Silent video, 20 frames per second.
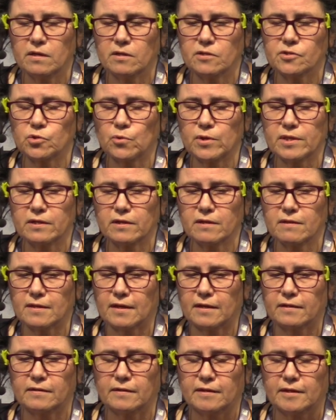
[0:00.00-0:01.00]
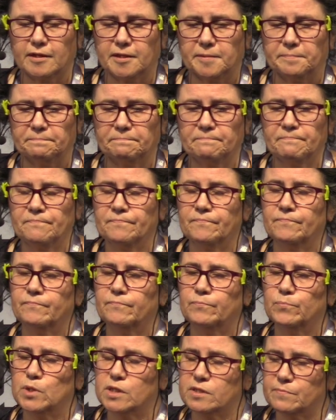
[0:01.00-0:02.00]
So I think that
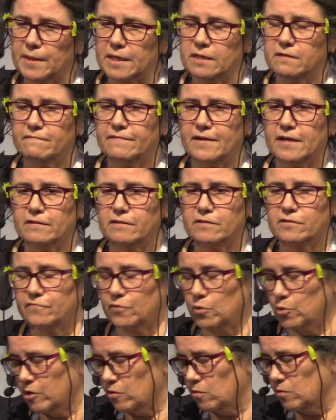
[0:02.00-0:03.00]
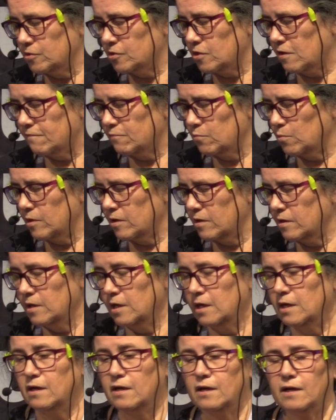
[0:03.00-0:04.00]
despite the fact that it's very old software,
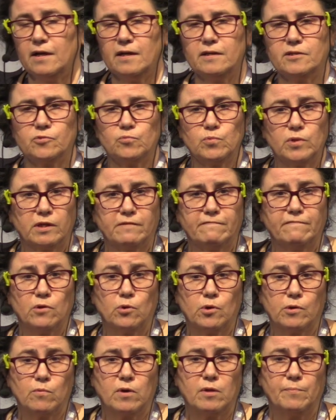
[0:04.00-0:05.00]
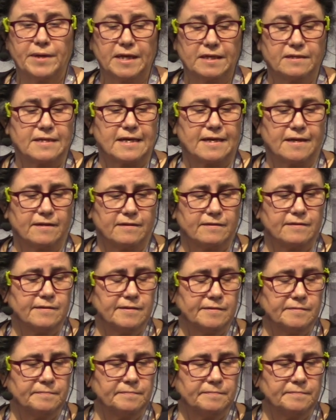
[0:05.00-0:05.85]
it's really very well maintained.